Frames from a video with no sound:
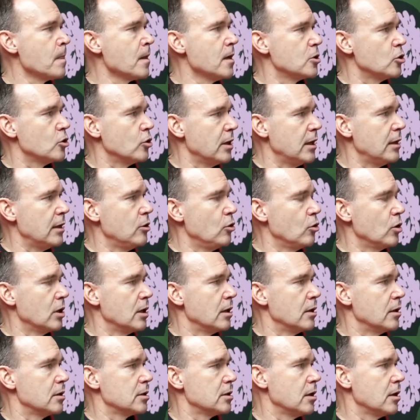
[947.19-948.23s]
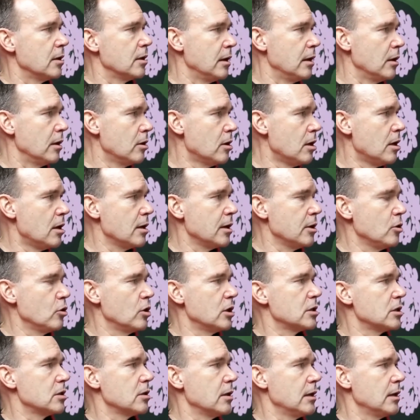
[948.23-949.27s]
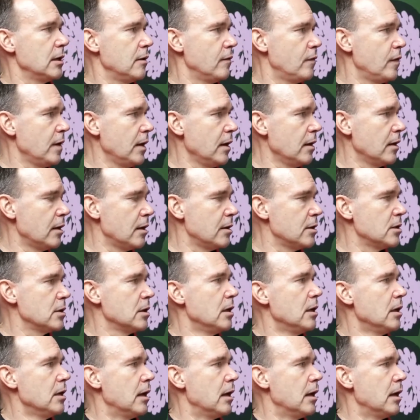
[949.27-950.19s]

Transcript: So then you can study in Ghana, you can study in Finland,